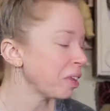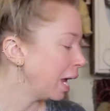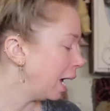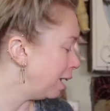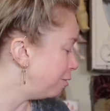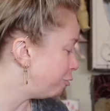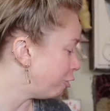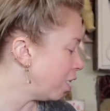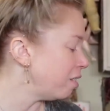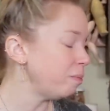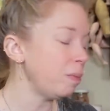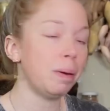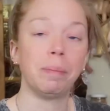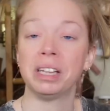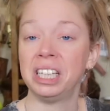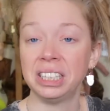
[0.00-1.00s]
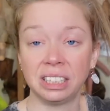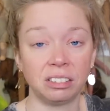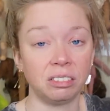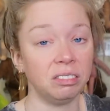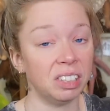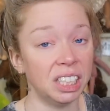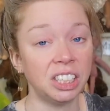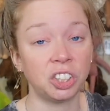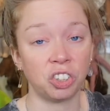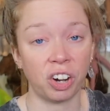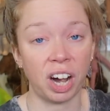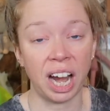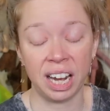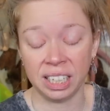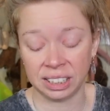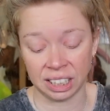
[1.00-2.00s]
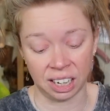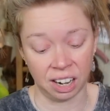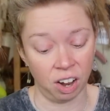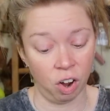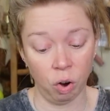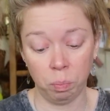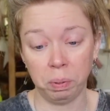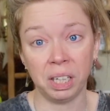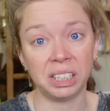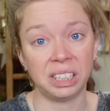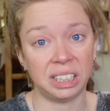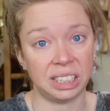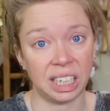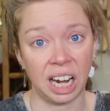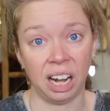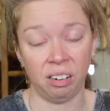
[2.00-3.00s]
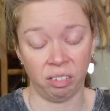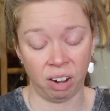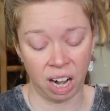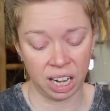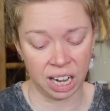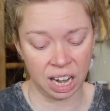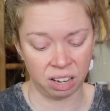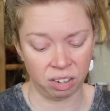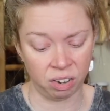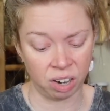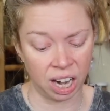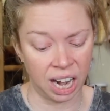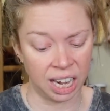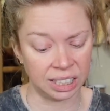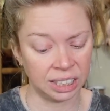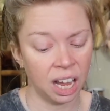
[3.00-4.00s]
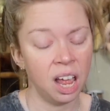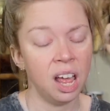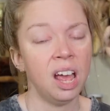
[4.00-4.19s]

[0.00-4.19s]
in front of me, but this tray is in a hopeless state right now, you guys.